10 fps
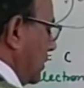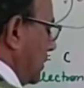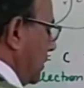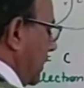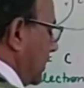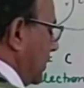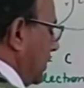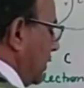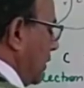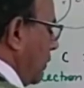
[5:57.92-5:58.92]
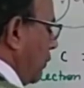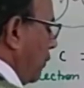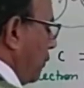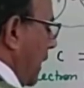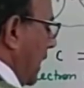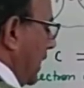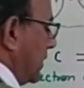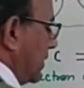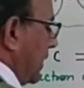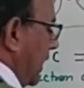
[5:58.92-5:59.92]
6
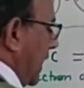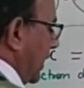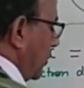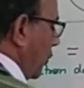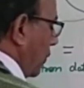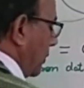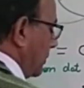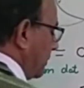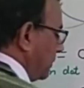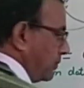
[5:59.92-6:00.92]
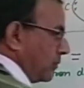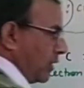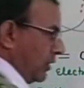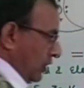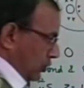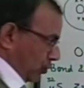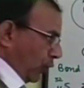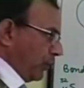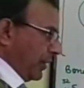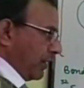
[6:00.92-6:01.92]
valence electron.
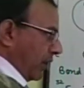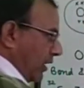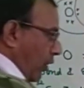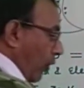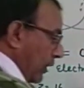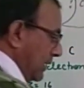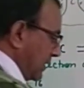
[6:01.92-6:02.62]
So we draw only